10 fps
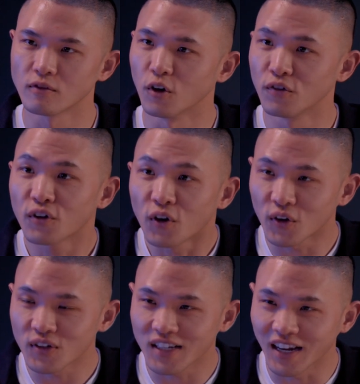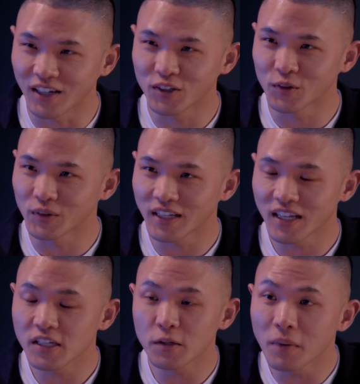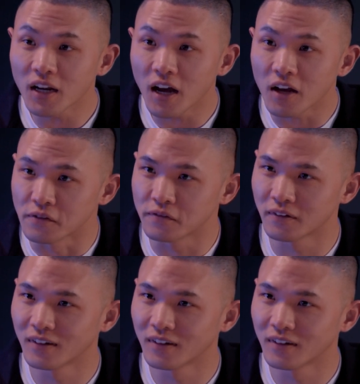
Of course I do. They can save my life.